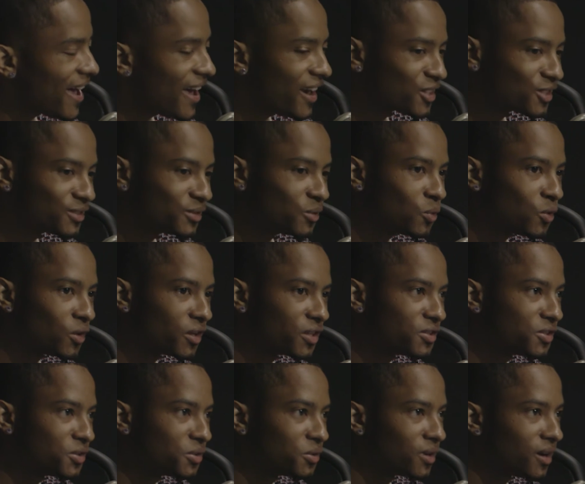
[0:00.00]
I actually wanted
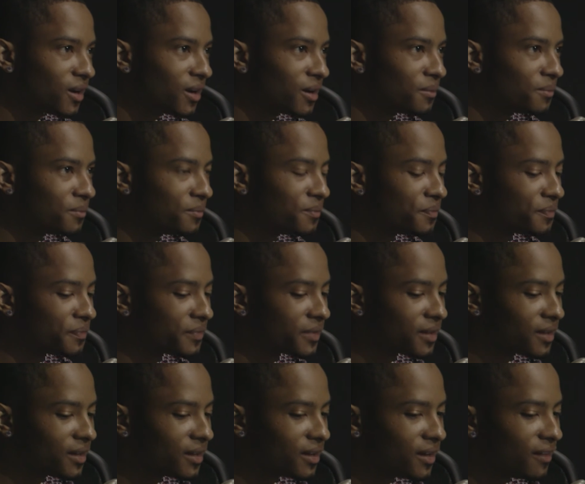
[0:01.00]
to
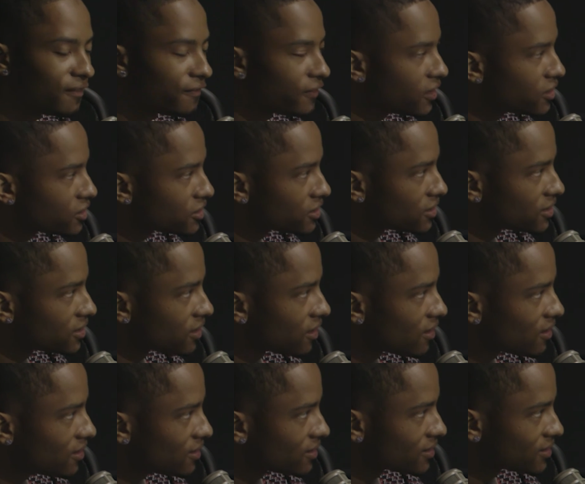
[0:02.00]
finish the
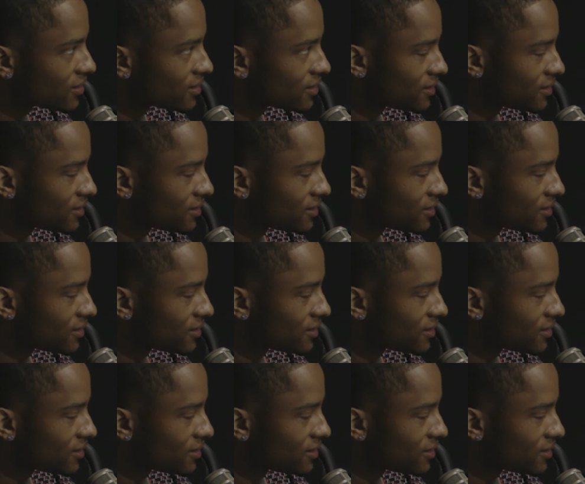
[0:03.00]
songs